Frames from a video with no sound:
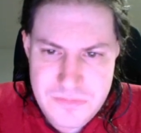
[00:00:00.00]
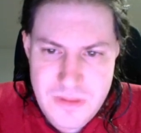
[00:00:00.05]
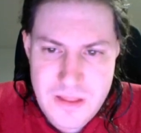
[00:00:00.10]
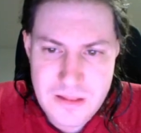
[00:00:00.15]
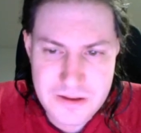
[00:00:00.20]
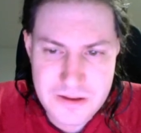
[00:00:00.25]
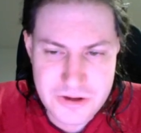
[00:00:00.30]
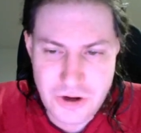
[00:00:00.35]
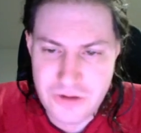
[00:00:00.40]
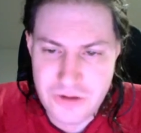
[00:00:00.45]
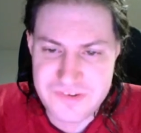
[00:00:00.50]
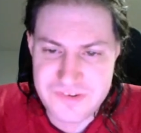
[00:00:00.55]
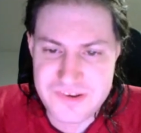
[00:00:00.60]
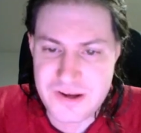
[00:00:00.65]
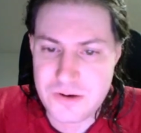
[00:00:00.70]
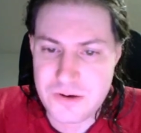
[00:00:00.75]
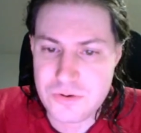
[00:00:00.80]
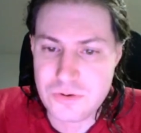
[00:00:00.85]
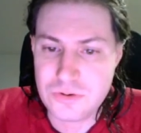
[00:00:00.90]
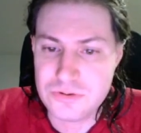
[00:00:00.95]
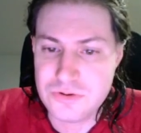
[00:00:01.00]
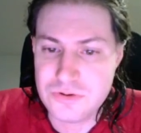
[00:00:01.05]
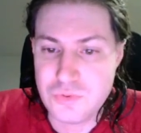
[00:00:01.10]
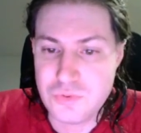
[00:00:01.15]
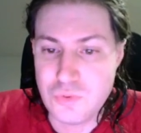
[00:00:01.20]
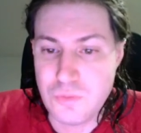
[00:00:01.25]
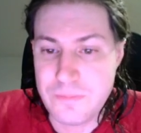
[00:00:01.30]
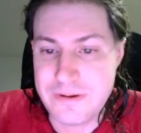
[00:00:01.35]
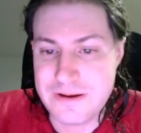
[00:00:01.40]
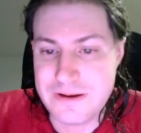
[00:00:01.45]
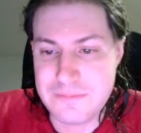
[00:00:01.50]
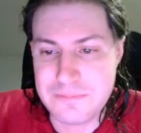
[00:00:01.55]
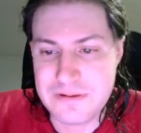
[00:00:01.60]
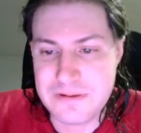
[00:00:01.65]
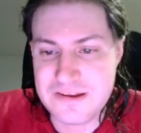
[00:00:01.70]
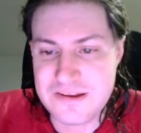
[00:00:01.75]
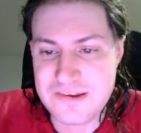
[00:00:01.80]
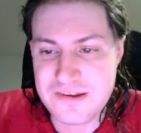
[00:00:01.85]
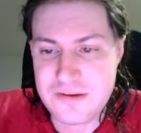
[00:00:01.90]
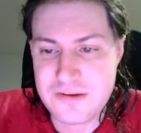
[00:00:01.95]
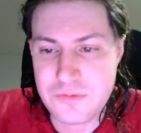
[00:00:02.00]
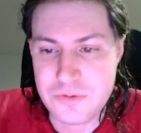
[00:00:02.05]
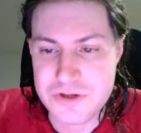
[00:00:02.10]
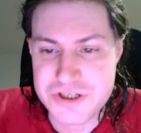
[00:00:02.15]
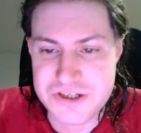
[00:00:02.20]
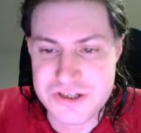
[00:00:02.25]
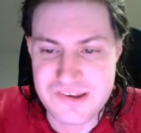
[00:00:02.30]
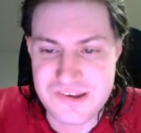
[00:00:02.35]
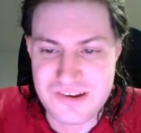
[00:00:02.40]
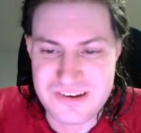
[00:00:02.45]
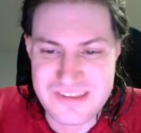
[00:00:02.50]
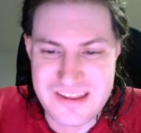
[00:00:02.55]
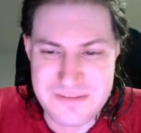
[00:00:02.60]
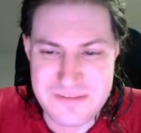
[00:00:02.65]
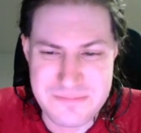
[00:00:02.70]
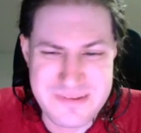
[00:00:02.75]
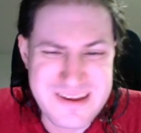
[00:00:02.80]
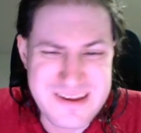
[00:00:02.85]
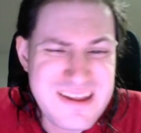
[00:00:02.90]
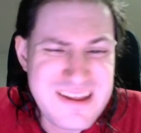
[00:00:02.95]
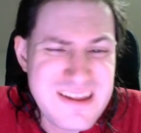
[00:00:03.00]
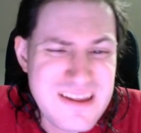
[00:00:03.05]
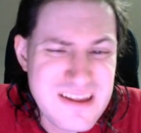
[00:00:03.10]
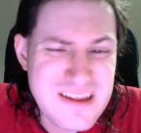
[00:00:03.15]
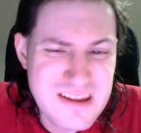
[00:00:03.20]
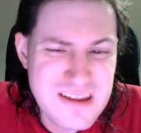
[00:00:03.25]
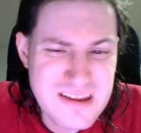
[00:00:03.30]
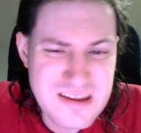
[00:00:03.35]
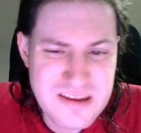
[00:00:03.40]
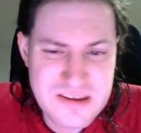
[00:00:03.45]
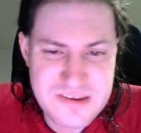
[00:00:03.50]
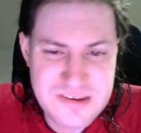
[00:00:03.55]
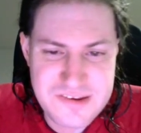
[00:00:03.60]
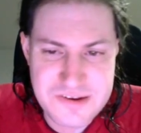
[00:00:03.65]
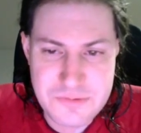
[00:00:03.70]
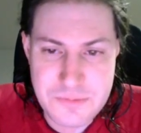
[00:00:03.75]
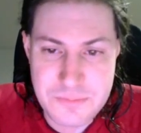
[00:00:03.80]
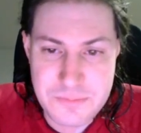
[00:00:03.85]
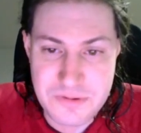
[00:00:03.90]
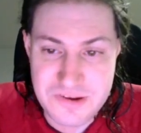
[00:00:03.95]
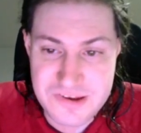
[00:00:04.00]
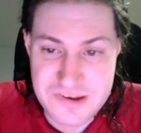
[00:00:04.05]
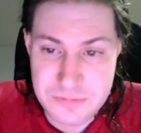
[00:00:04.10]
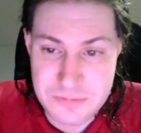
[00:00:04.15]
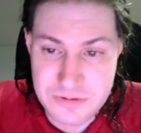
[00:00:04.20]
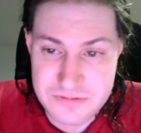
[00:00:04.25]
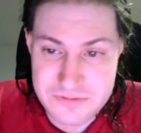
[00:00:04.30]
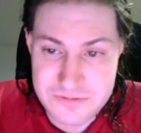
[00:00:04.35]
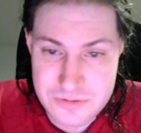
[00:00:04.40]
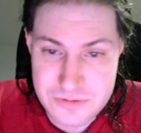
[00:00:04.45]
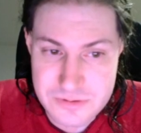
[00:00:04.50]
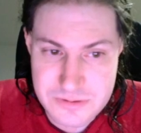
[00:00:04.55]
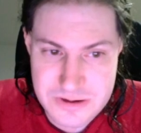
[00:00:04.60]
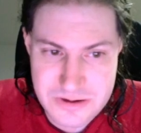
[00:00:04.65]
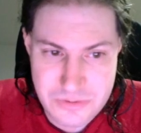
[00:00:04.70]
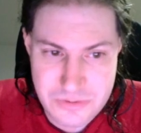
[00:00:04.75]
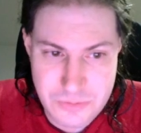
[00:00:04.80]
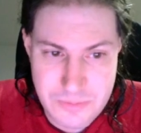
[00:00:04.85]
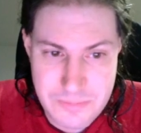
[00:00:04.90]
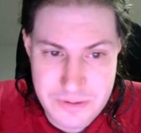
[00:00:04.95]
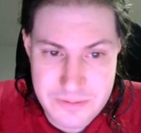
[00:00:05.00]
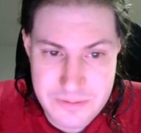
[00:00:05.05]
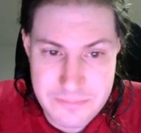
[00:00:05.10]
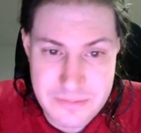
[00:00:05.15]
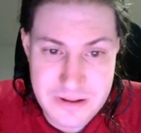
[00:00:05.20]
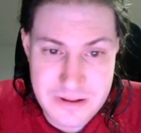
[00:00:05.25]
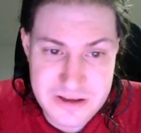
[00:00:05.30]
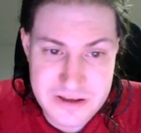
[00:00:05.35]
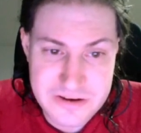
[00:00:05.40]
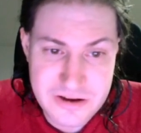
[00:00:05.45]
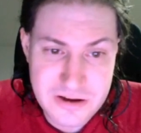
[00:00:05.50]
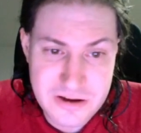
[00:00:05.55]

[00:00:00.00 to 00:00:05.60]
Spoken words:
like an office tower called 2 Penn Plaza, which is not that big. It's like replaceable for I don't know about $1 billion,